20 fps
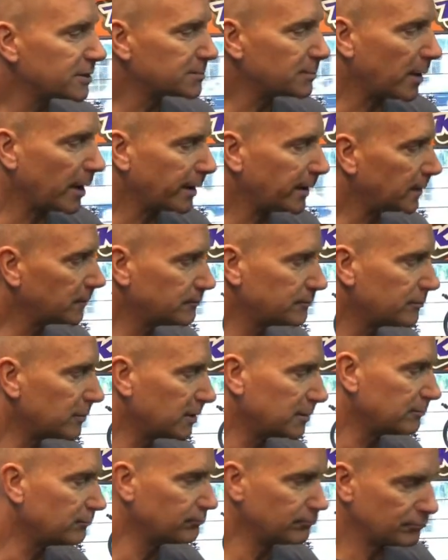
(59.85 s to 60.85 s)
bike
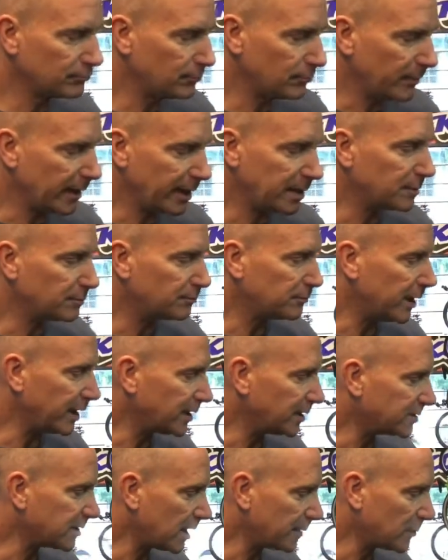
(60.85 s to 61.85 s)

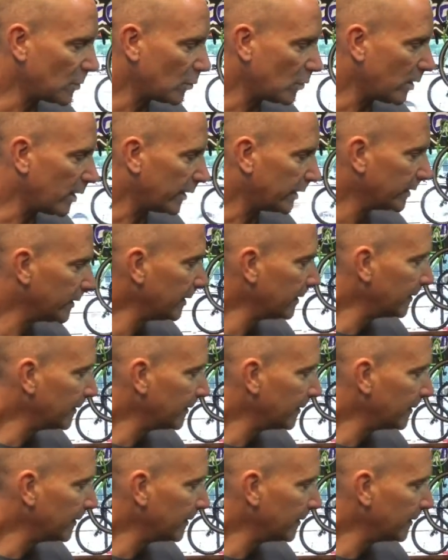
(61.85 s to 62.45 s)
any time you want.